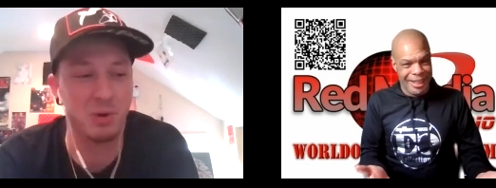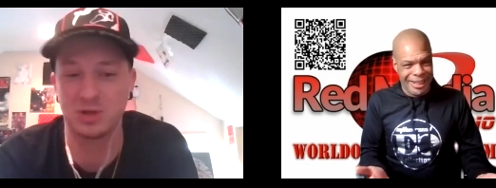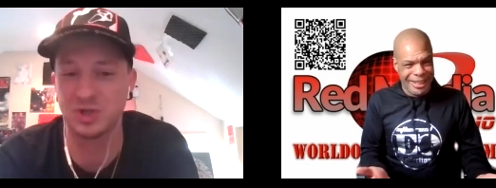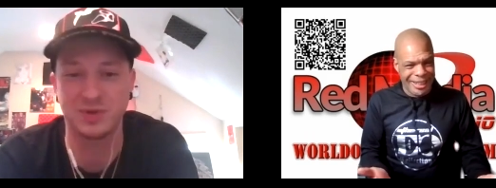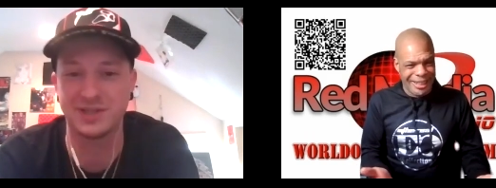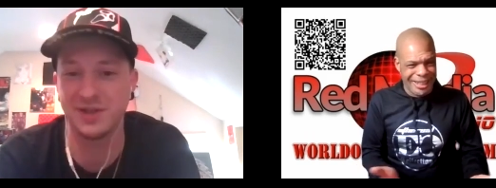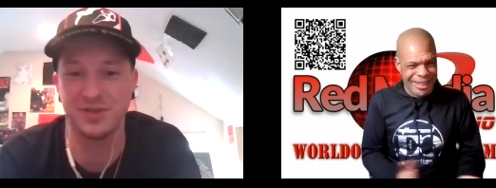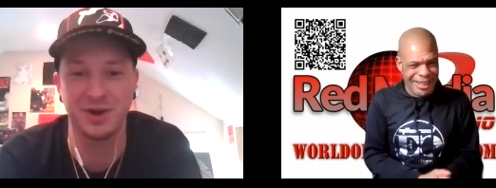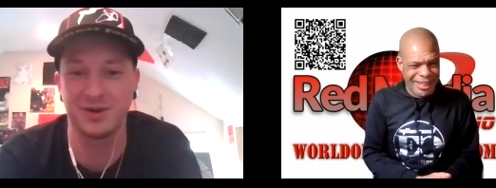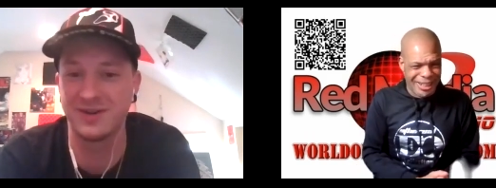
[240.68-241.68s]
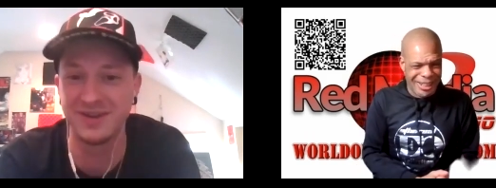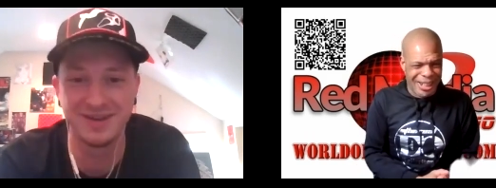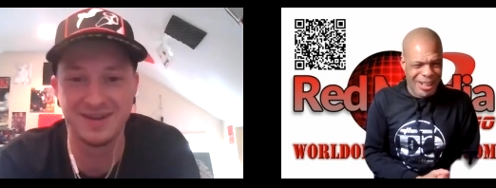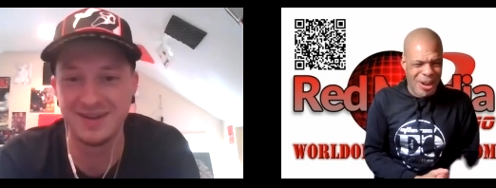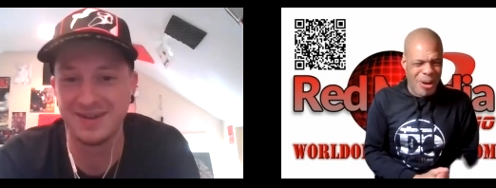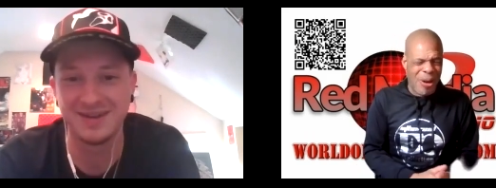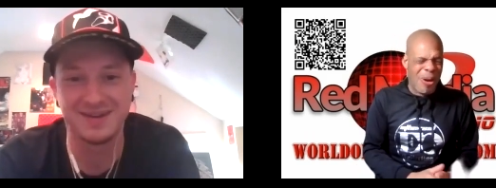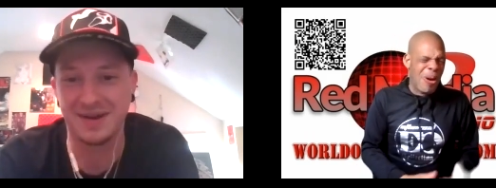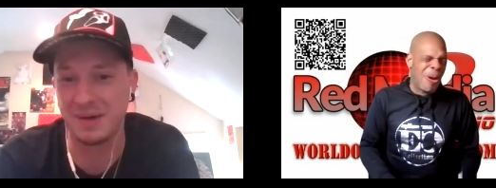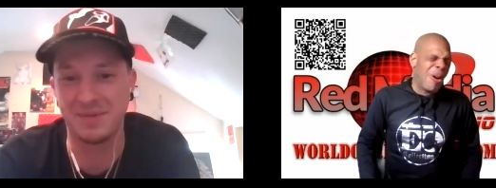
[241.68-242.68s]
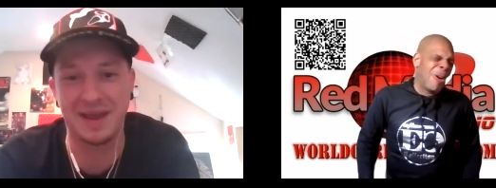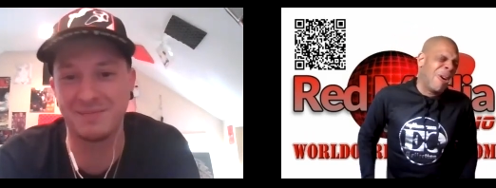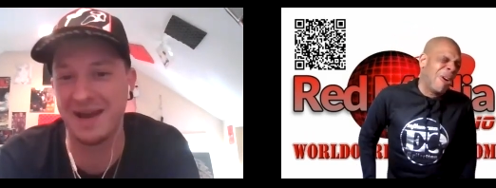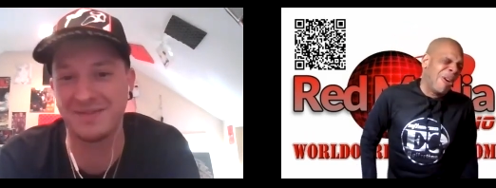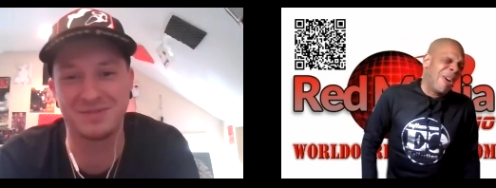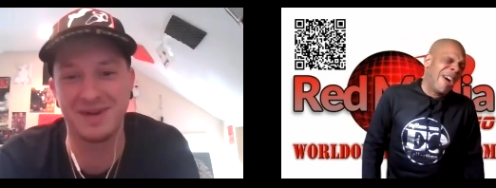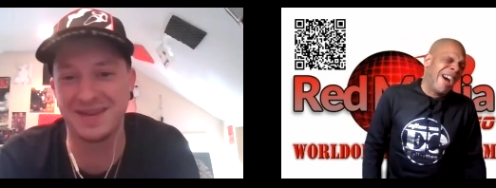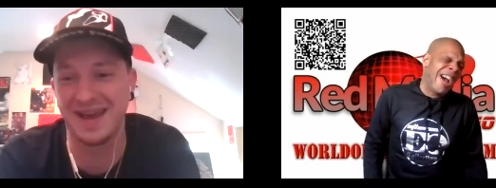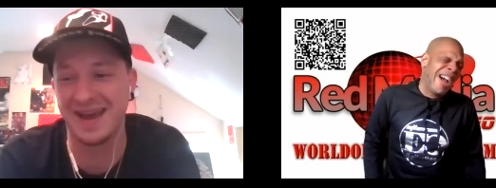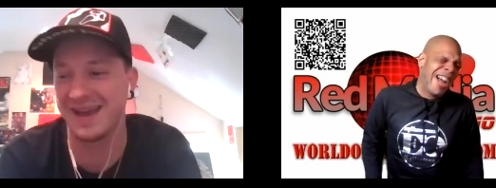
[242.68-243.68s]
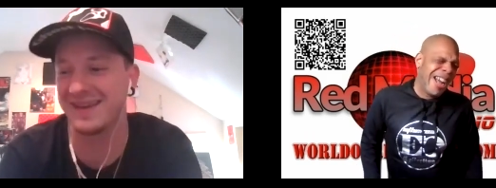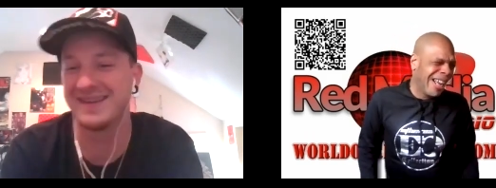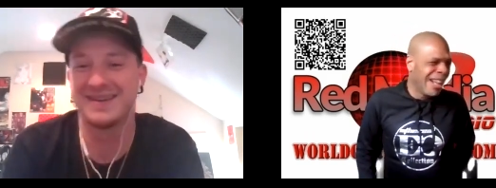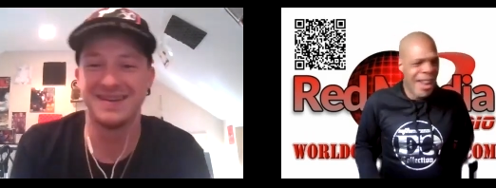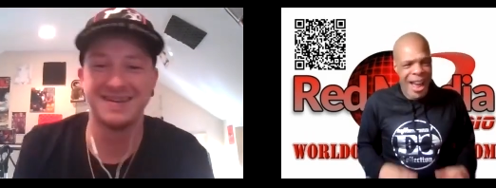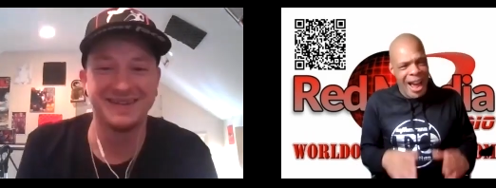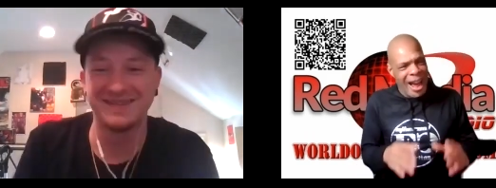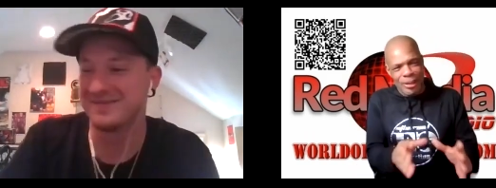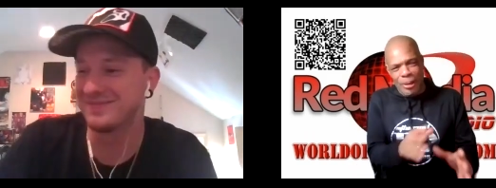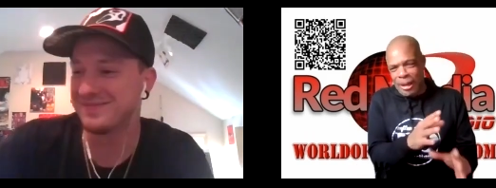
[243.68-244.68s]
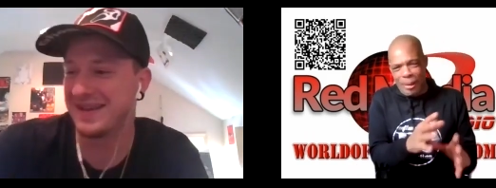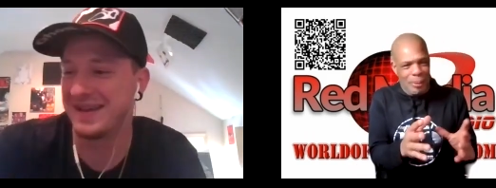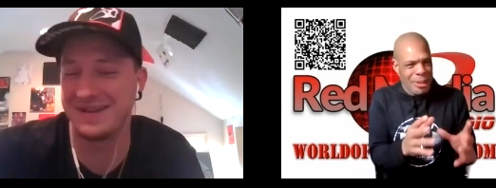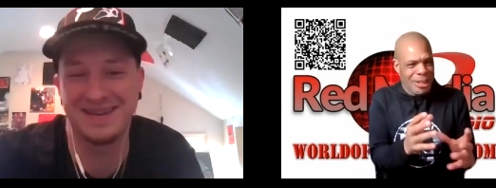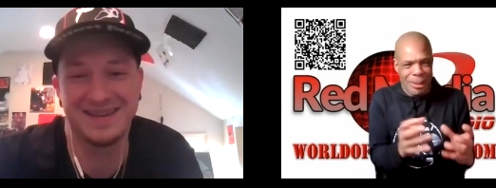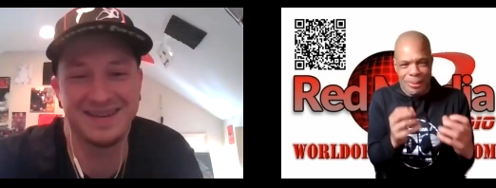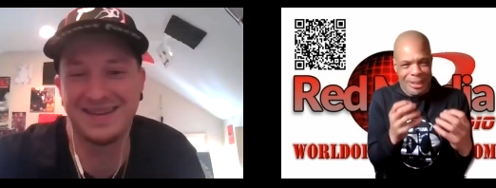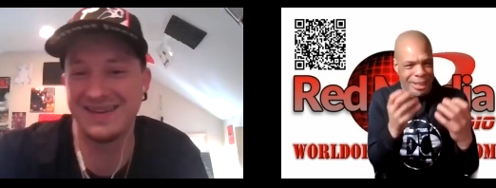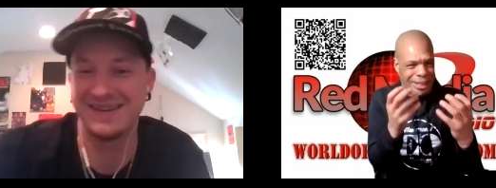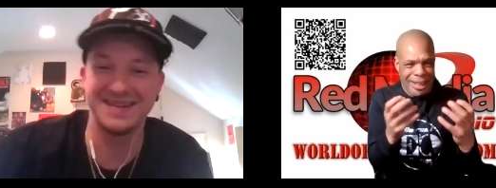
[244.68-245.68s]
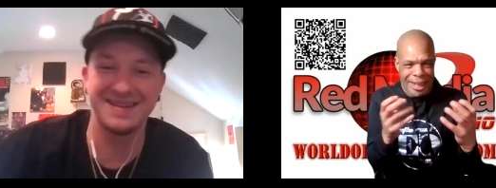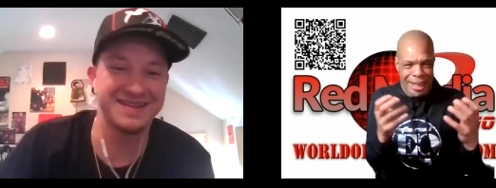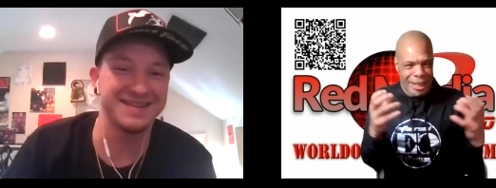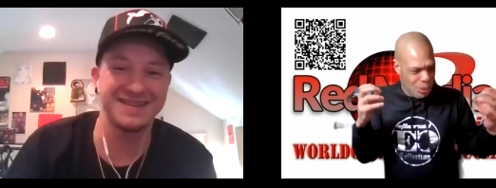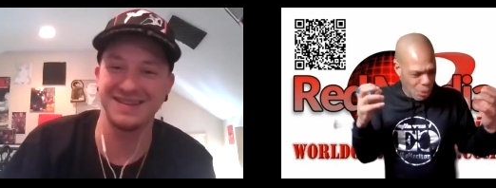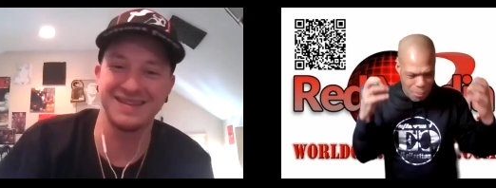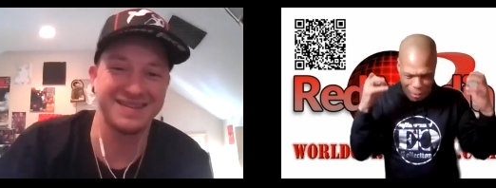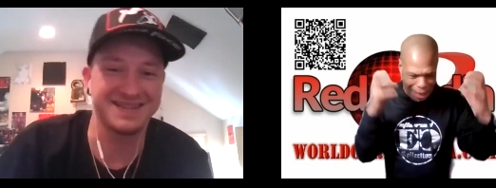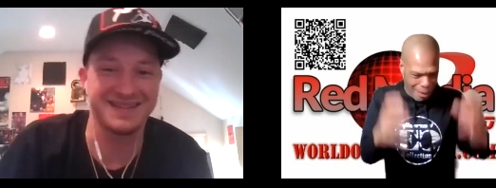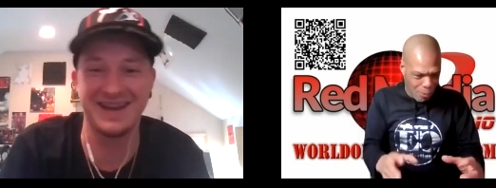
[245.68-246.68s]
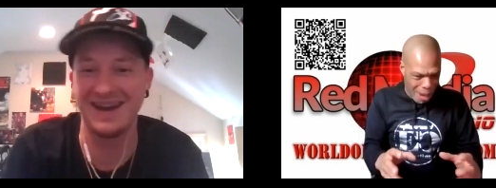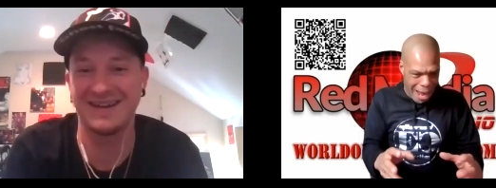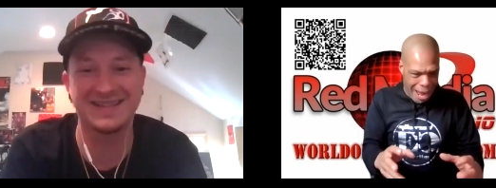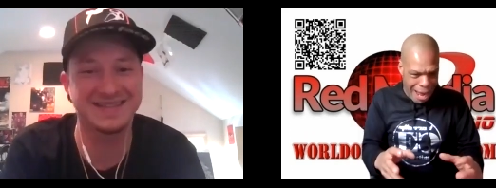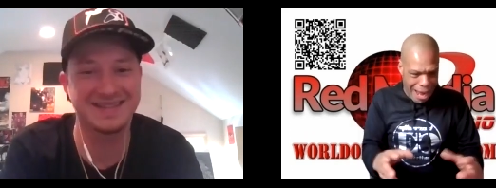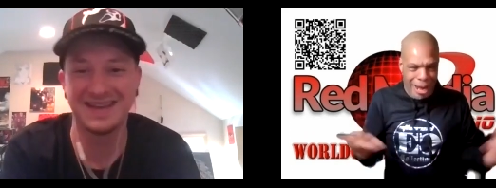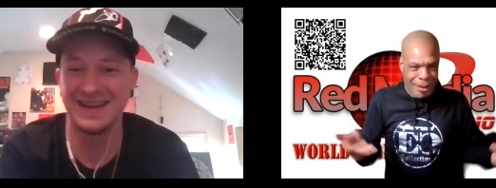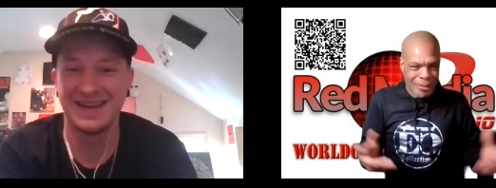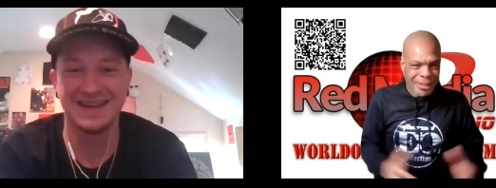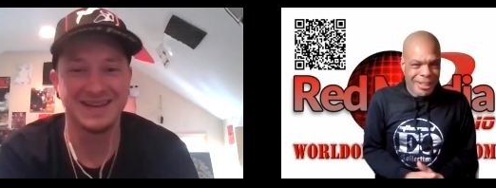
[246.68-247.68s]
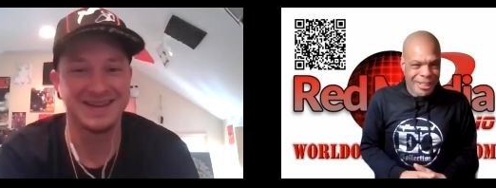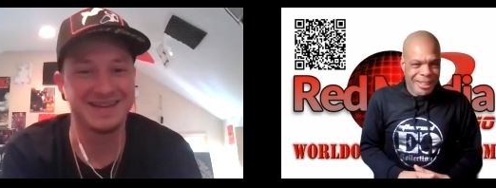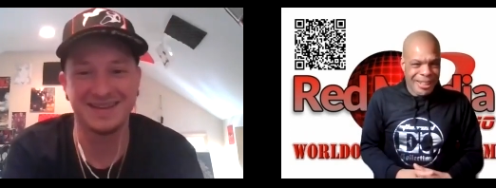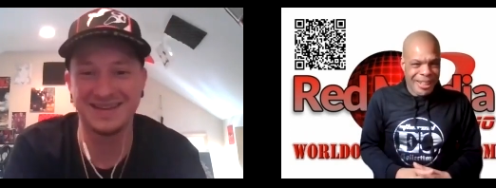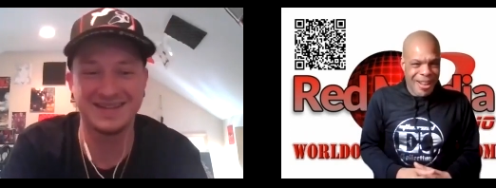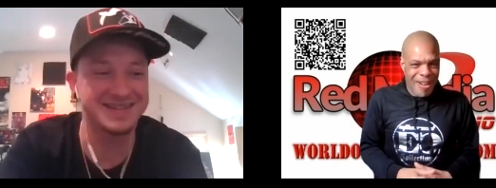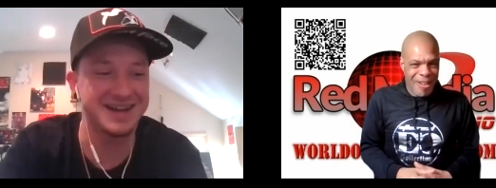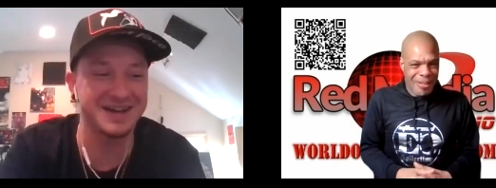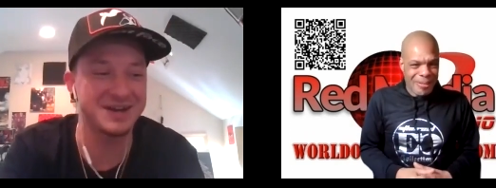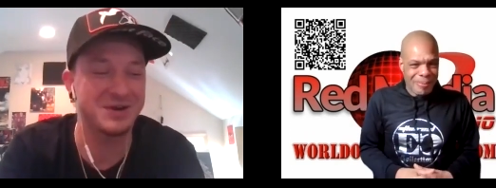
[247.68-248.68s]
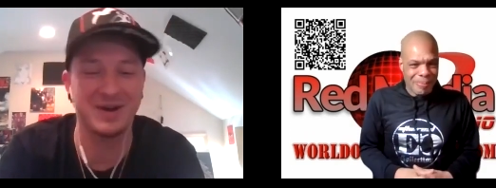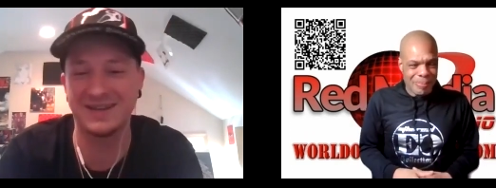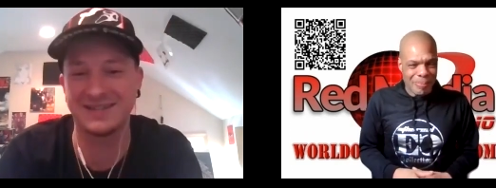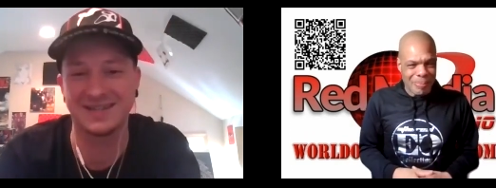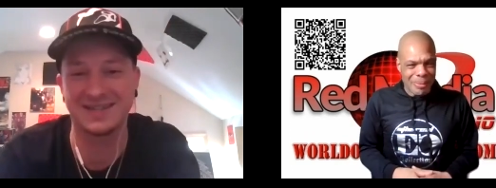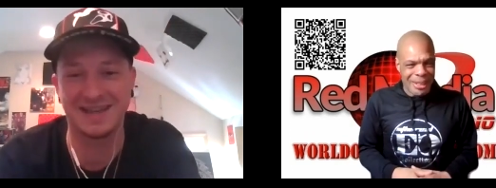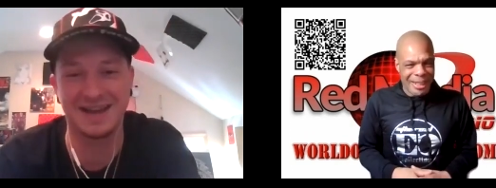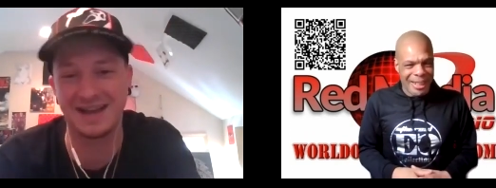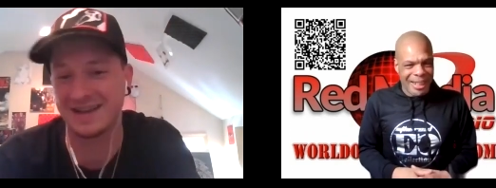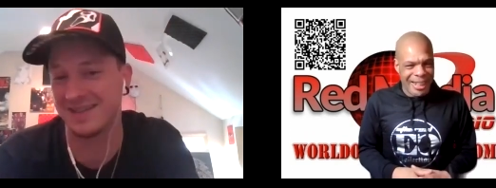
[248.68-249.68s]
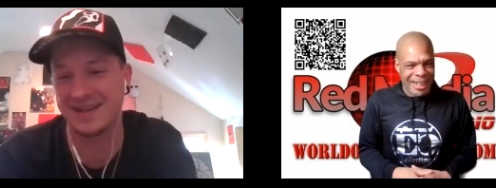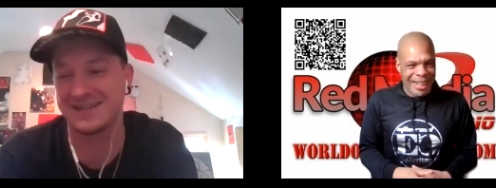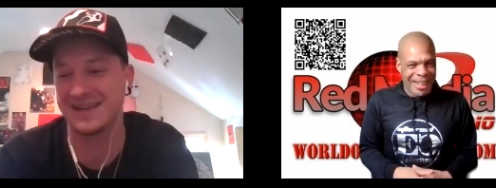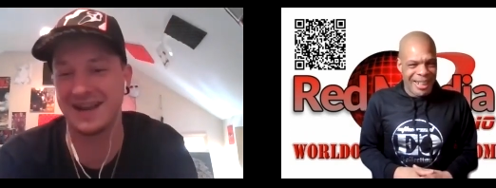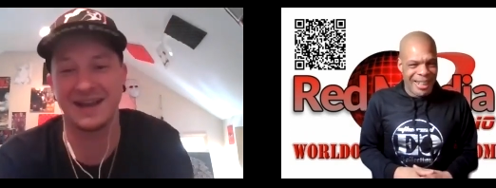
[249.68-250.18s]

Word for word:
Speaker 1: Paul Dries III. I'm named after my dad.
Speaker 2: I thought it was something like super like nah, wow
Speaker 1: it's nothing crazy. It's, and I, like I said, I